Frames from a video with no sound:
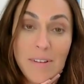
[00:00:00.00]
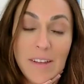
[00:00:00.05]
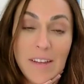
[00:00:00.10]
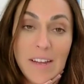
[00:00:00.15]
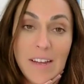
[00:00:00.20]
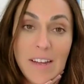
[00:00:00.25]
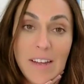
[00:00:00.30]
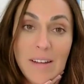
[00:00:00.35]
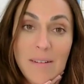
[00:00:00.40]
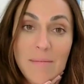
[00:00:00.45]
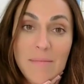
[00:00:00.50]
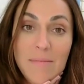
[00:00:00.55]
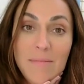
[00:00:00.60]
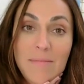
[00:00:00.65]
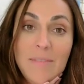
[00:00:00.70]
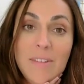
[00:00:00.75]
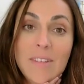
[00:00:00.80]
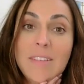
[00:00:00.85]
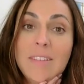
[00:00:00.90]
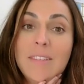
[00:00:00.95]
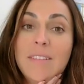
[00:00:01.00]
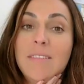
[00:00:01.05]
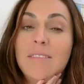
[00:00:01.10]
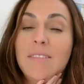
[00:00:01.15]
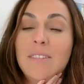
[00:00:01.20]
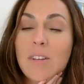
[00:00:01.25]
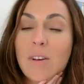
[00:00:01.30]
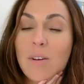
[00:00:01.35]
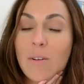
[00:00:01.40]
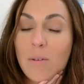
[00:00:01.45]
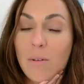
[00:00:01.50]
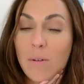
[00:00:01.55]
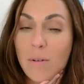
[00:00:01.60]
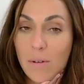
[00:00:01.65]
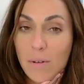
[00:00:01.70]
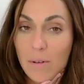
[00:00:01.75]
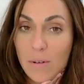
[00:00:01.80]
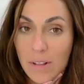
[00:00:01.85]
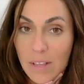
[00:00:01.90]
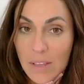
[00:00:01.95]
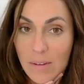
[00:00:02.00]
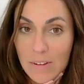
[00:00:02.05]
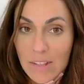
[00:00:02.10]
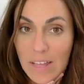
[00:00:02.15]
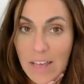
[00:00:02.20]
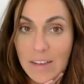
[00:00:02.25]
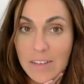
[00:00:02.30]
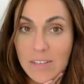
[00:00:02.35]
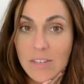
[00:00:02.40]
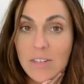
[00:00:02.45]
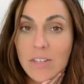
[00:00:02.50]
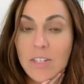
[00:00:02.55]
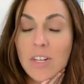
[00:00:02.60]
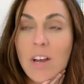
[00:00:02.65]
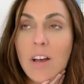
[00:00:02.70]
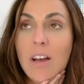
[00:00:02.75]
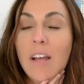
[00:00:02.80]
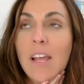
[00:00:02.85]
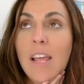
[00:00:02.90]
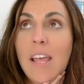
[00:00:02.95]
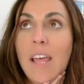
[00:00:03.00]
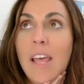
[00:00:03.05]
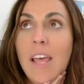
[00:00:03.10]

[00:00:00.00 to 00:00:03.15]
Um, just totally relax your jaw